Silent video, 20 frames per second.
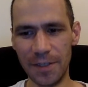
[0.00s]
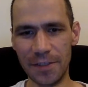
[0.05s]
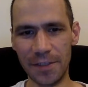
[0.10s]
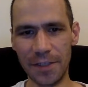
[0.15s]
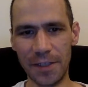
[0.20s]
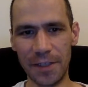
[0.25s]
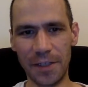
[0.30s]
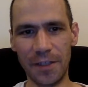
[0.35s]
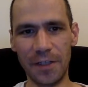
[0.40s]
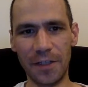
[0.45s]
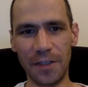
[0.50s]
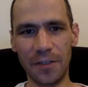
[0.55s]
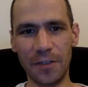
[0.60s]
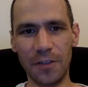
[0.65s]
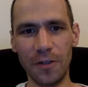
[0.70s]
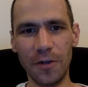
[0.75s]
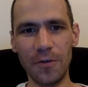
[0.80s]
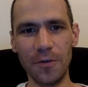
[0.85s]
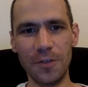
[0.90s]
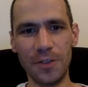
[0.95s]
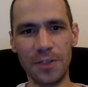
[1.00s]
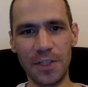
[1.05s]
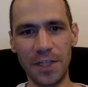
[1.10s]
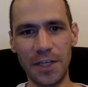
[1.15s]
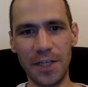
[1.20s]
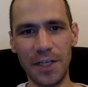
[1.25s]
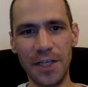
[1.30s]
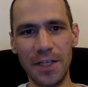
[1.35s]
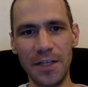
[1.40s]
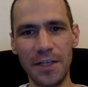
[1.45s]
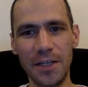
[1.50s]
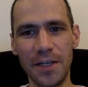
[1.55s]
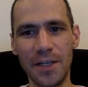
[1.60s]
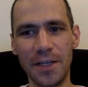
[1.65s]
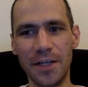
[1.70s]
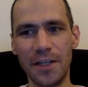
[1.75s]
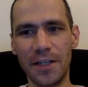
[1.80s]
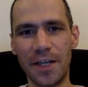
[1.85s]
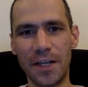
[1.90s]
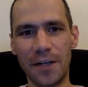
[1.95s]
like an enclosed city.
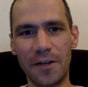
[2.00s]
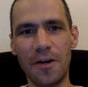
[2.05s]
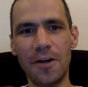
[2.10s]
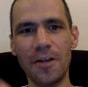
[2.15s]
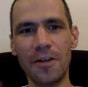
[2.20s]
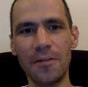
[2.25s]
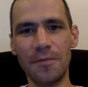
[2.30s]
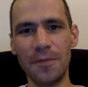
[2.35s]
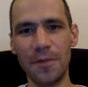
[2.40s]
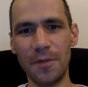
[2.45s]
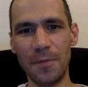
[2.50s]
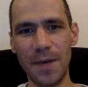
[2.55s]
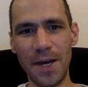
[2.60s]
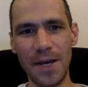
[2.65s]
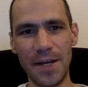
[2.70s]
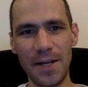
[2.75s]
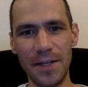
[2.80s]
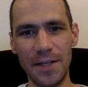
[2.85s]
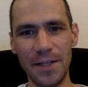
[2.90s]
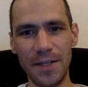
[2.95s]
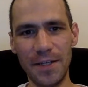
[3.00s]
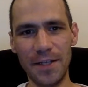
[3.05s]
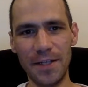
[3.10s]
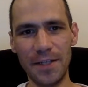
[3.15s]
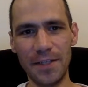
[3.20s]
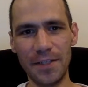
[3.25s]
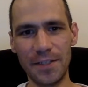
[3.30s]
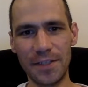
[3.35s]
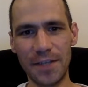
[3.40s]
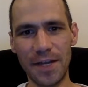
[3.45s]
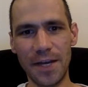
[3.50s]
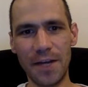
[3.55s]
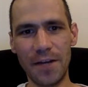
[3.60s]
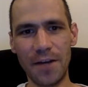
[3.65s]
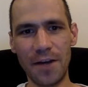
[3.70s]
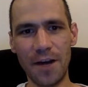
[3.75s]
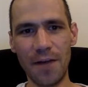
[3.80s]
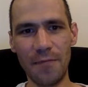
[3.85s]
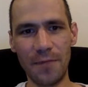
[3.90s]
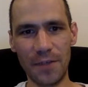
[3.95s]
Like all of humanity has died
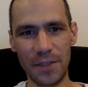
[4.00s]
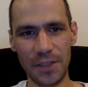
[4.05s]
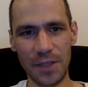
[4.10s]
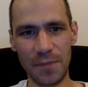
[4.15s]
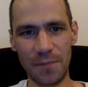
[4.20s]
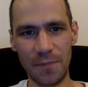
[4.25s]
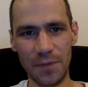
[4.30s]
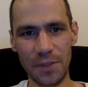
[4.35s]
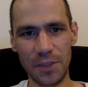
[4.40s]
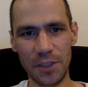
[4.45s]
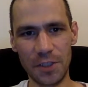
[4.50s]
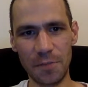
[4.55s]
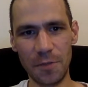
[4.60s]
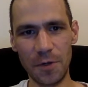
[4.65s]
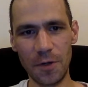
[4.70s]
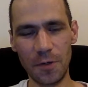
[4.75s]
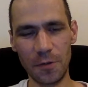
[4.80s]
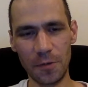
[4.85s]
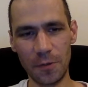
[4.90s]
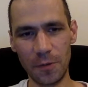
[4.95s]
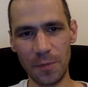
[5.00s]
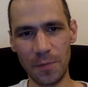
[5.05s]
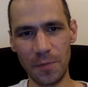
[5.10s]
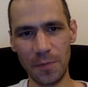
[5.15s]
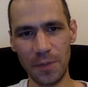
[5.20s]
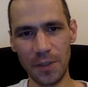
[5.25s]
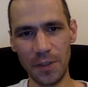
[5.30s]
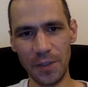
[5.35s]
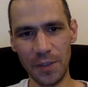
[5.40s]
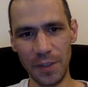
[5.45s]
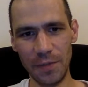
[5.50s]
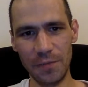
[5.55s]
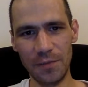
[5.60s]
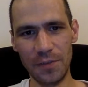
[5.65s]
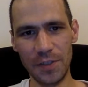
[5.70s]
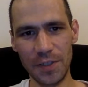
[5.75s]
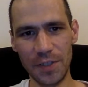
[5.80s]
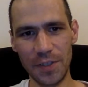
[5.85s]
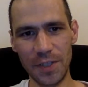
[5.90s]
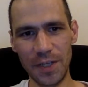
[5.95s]
off except for this small group that
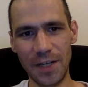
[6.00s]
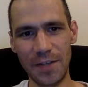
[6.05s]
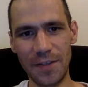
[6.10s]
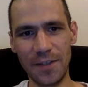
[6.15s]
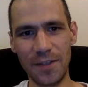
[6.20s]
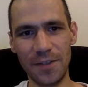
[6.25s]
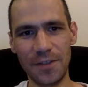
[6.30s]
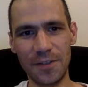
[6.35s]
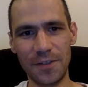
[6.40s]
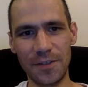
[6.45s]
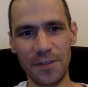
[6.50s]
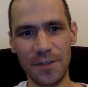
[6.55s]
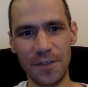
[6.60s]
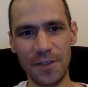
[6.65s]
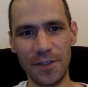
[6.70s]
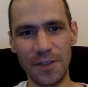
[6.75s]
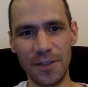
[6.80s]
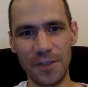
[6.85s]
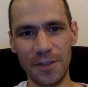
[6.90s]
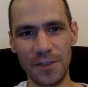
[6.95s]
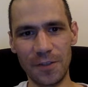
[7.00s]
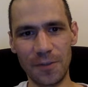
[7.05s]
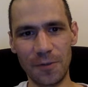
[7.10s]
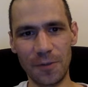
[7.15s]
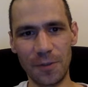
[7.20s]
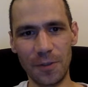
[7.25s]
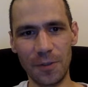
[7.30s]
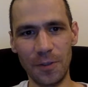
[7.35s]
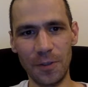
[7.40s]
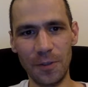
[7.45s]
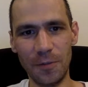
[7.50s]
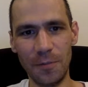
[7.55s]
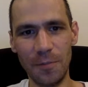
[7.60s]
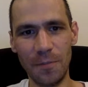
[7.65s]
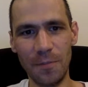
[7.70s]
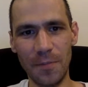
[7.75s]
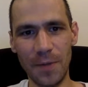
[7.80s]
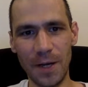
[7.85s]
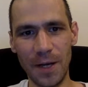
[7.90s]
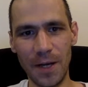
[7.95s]
lives inside this sort of little
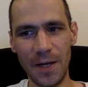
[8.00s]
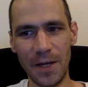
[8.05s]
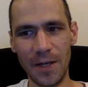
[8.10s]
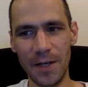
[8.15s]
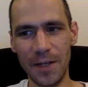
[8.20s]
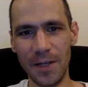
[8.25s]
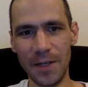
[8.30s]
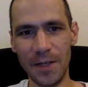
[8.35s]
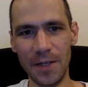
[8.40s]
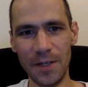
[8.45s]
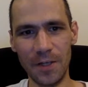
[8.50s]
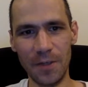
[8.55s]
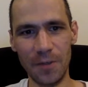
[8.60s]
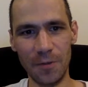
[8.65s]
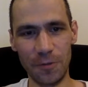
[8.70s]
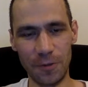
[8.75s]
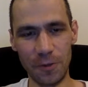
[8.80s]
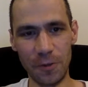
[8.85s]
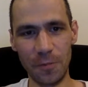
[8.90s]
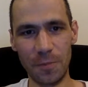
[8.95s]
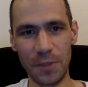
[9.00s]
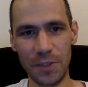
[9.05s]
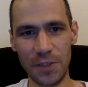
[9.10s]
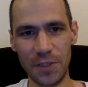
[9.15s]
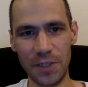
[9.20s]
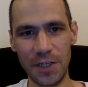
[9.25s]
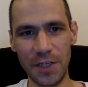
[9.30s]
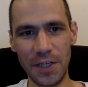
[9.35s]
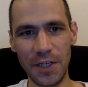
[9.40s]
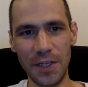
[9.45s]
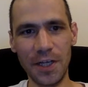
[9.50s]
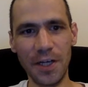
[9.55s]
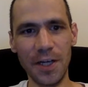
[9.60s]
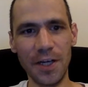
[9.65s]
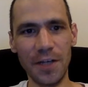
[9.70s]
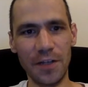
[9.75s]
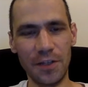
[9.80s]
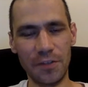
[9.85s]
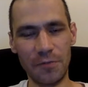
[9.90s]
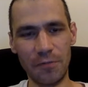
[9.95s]
super city
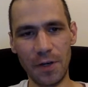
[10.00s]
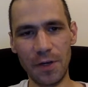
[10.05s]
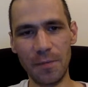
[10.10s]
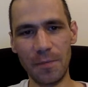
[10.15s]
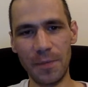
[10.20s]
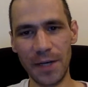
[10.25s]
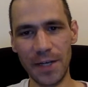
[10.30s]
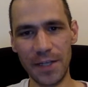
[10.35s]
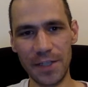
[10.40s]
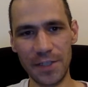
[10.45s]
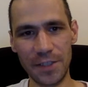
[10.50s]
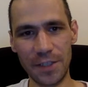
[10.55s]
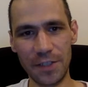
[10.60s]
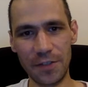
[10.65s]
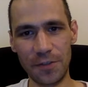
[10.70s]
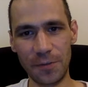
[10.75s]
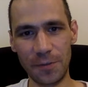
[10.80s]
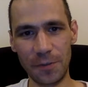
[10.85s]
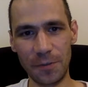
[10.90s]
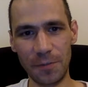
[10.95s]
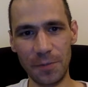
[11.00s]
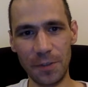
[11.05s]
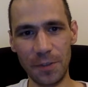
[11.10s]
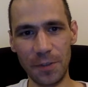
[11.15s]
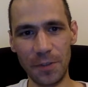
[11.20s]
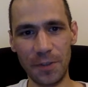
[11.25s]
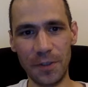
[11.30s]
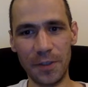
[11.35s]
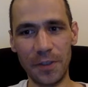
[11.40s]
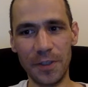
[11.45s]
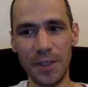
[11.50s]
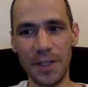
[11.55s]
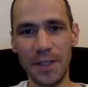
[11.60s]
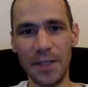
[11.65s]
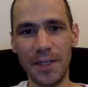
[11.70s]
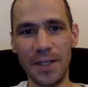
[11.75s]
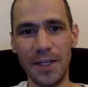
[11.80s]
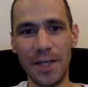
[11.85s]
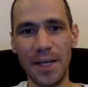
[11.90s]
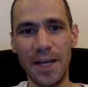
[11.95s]
that's run by a central computer,
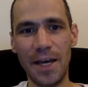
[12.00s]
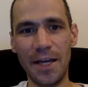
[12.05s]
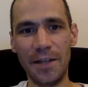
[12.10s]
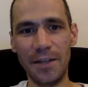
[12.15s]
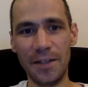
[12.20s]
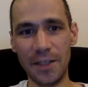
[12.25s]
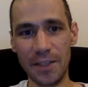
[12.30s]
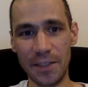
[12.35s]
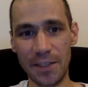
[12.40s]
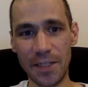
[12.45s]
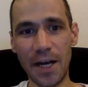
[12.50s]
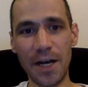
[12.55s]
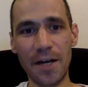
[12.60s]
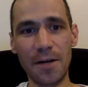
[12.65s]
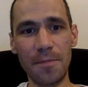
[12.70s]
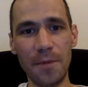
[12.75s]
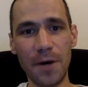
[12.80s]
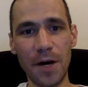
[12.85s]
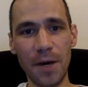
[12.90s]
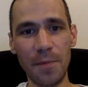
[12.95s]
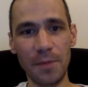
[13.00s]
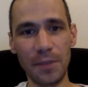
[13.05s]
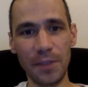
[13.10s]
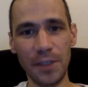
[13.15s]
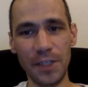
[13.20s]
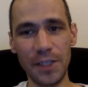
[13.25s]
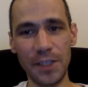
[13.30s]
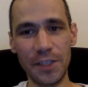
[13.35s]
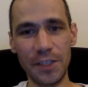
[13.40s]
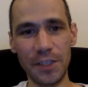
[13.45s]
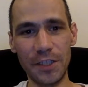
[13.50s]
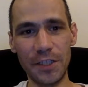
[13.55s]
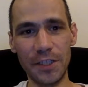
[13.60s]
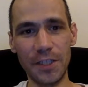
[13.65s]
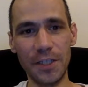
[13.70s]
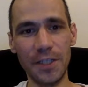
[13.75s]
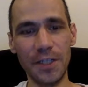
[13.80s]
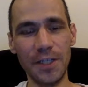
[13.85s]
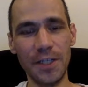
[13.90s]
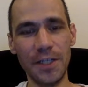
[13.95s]
and the entire population
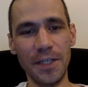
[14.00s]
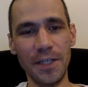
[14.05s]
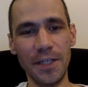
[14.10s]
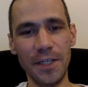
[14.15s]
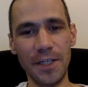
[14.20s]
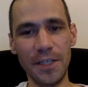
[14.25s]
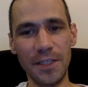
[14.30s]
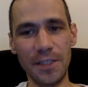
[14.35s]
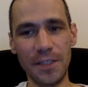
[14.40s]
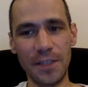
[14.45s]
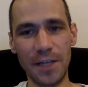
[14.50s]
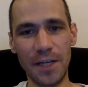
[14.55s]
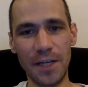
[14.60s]
is